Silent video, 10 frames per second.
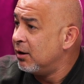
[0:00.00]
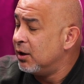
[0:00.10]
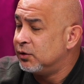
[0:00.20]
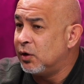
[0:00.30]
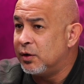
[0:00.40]

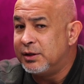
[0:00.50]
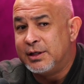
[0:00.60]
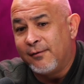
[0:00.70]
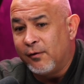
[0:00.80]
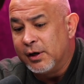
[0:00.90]
So the
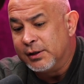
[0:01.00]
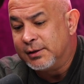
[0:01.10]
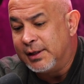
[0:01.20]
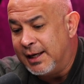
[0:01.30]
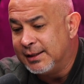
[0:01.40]

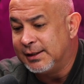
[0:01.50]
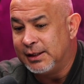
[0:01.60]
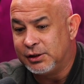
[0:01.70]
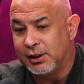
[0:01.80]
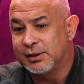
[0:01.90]
difference
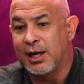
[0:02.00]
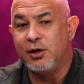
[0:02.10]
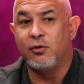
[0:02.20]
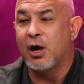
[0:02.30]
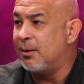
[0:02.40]
isn't just can
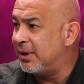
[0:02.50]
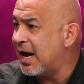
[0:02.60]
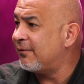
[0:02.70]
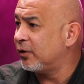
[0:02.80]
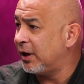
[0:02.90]
you come and
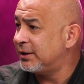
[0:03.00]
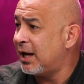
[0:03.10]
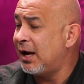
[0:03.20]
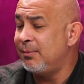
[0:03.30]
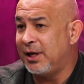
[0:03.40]
have a great
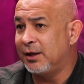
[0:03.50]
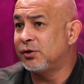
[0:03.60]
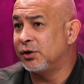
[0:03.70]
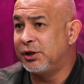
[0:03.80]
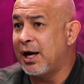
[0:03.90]
time? The
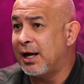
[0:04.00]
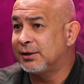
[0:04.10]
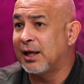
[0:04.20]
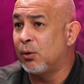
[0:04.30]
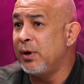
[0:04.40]
answer is
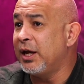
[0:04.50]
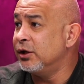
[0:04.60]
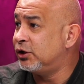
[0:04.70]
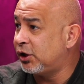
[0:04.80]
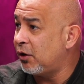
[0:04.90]
yes. Like we
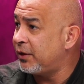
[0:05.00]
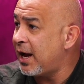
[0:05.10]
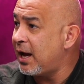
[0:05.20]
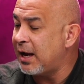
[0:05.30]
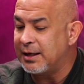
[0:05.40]
can show
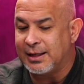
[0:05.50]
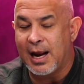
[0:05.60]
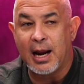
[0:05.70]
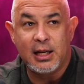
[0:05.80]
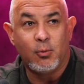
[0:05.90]
that, and
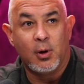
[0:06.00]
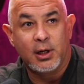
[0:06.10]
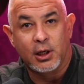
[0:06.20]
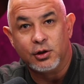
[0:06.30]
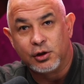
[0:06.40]
anyone
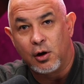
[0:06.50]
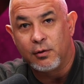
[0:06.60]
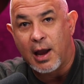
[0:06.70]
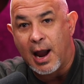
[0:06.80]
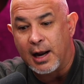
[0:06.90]
can show
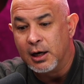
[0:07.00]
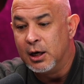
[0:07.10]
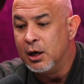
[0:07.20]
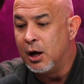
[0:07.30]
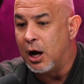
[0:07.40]
that
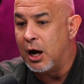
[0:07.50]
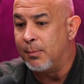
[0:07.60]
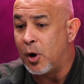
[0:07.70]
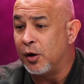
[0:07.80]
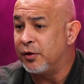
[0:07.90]

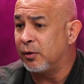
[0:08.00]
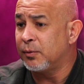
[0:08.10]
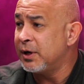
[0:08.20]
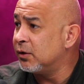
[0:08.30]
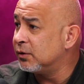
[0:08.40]
on their
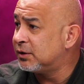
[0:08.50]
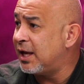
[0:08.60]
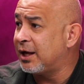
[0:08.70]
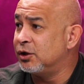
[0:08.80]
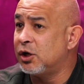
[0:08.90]
reels.
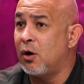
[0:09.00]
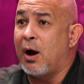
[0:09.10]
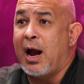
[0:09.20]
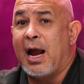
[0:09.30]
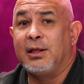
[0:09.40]
They can show
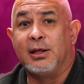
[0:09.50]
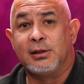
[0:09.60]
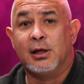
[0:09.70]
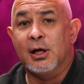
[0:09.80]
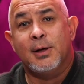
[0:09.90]
I had
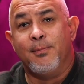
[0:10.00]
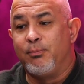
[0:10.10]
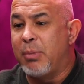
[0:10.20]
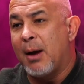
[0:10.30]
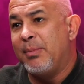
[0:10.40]
this
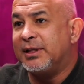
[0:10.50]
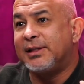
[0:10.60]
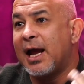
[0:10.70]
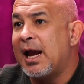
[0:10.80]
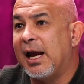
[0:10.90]
poppy
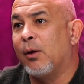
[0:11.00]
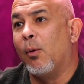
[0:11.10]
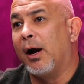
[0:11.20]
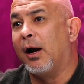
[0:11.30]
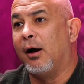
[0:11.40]
steak
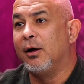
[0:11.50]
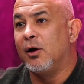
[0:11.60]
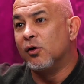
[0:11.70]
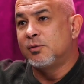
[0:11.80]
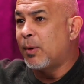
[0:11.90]
where
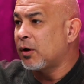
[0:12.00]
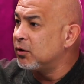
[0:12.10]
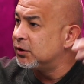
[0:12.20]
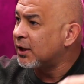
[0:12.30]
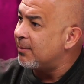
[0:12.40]

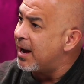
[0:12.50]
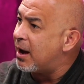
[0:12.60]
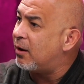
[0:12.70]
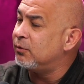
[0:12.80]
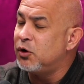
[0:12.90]
sparklers come
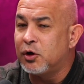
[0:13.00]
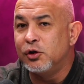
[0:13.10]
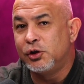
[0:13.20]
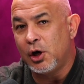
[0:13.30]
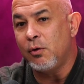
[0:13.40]
out. You can
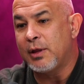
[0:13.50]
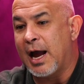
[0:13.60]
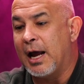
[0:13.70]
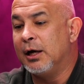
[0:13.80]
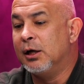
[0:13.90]
show
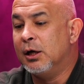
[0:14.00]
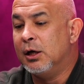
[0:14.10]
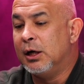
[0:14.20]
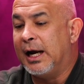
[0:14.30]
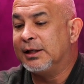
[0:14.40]
that.
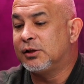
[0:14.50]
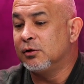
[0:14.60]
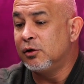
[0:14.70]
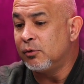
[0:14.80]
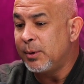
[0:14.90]
It's a
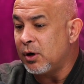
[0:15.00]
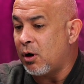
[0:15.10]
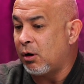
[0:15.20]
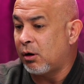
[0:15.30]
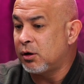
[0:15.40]
little bit
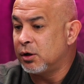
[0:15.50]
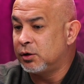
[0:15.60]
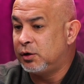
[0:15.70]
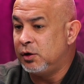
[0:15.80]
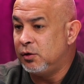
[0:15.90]
harder
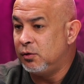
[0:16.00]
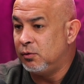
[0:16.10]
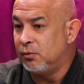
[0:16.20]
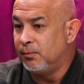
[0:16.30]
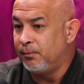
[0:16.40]

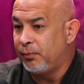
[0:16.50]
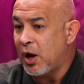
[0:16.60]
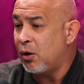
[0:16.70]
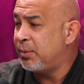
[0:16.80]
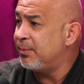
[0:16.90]
to
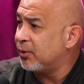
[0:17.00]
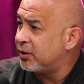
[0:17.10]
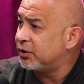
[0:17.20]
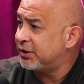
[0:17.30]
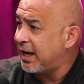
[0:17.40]
help people
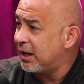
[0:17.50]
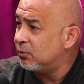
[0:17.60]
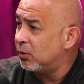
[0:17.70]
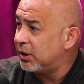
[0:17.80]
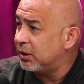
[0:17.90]

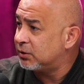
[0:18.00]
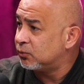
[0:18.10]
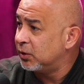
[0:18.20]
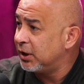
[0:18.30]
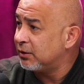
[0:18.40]
understand what it's
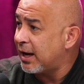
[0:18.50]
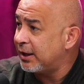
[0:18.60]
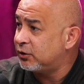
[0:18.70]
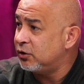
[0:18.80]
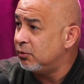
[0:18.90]
really
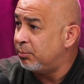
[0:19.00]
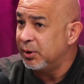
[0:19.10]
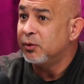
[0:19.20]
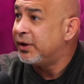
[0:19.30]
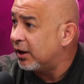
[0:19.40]
like to
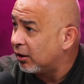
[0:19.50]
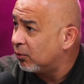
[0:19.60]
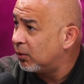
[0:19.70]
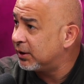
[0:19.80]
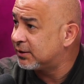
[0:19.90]
build here,
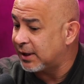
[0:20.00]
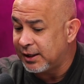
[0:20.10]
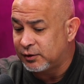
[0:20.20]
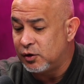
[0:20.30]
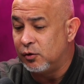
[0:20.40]
what it's
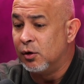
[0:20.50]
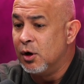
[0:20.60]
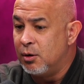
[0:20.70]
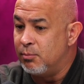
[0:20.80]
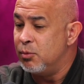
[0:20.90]
like to
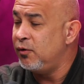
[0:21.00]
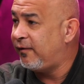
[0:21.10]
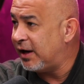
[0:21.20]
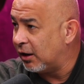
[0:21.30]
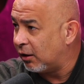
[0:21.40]
move
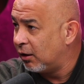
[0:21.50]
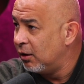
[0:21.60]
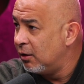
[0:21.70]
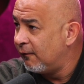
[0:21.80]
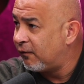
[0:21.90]
here
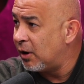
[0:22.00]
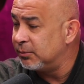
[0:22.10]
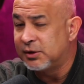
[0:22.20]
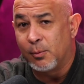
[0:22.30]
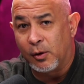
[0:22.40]
from
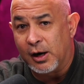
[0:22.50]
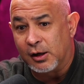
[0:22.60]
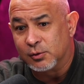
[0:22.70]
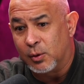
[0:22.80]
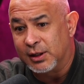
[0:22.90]
somewhere
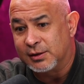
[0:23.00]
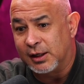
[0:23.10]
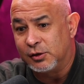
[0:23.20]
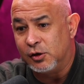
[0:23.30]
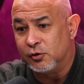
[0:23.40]
else, what it's
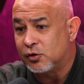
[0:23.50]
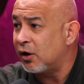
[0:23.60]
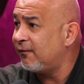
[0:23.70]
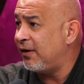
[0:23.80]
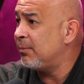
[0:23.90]
like to
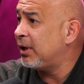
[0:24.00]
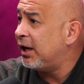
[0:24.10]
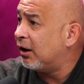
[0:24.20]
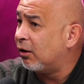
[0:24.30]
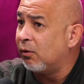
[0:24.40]
start a family
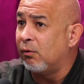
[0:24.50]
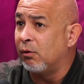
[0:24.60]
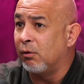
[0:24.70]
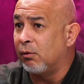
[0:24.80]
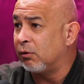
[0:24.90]
here
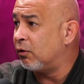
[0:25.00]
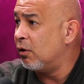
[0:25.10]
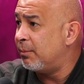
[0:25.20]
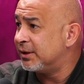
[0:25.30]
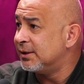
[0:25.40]
or grow
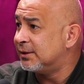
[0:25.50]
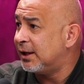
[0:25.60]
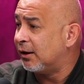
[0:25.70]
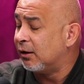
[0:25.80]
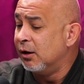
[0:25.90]
a business
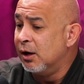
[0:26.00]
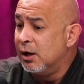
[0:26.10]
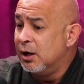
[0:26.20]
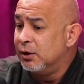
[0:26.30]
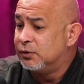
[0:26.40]
here.
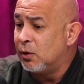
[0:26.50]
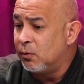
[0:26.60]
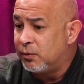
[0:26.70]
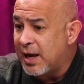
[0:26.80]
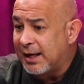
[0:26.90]
So
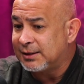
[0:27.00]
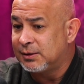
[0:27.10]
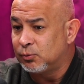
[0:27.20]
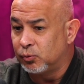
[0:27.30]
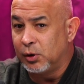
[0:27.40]

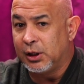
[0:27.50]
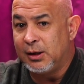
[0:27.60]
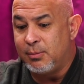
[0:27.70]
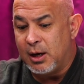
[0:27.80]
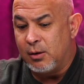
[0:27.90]
that's really
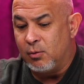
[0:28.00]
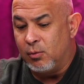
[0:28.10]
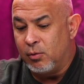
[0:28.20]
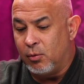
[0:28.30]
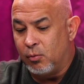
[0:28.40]
been
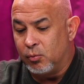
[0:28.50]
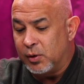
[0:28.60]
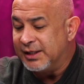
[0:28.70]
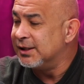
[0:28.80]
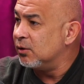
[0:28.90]
the
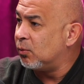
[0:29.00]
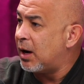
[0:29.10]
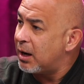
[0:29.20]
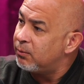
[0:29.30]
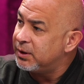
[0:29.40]
reason
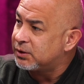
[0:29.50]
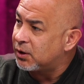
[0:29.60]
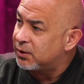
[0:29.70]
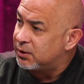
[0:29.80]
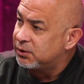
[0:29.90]
why we
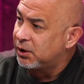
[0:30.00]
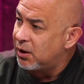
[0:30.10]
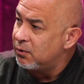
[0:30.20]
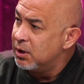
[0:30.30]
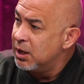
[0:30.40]
started this
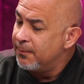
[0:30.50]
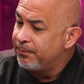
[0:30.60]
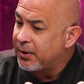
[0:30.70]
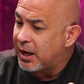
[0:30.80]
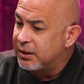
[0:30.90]
show.
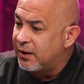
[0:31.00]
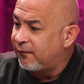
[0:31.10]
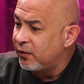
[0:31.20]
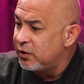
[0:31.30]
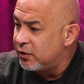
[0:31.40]
I'd love
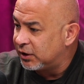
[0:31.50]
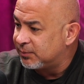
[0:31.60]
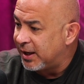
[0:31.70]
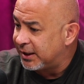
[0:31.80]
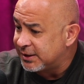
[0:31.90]
for you to
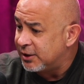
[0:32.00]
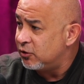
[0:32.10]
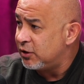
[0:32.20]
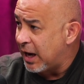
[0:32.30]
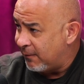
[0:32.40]
explain, because I know
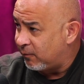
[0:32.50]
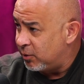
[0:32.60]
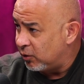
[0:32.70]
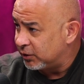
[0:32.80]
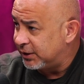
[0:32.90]
you came from
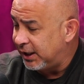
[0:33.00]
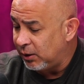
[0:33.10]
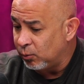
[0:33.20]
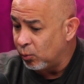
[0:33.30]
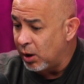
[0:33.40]
New York City,
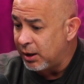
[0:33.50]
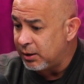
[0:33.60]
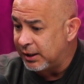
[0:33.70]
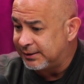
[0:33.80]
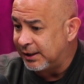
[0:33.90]

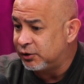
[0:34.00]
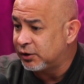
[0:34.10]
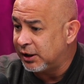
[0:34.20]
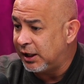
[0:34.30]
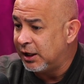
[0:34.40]
what
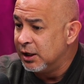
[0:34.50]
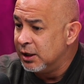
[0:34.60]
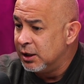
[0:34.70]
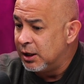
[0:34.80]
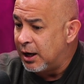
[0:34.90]
essentially
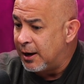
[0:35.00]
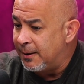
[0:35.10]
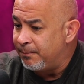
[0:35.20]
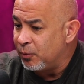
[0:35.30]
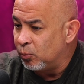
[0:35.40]

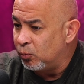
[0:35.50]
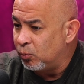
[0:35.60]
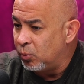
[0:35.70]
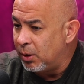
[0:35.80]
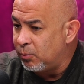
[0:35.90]

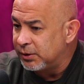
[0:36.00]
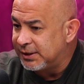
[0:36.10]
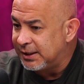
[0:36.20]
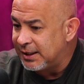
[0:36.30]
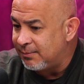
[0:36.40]
what was
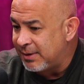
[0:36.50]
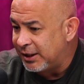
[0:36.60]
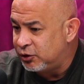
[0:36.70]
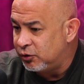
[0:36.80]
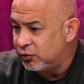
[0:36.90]
it that
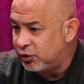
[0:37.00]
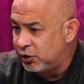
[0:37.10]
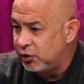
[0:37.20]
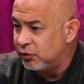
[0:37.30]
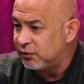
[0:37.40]
made you
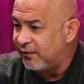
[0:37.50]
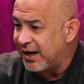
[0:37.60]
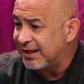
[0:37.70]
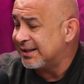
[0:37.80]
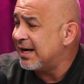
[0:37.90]
choose
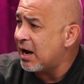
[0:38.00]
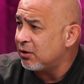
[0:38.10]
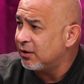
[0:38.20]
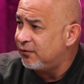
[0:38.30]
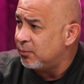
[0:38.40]
Vegas, and how
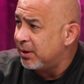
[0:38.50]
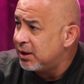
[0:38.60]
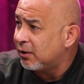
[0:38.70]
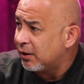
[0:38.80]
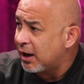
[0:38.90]
long have you been
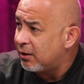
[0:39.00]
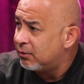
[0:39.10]
here now?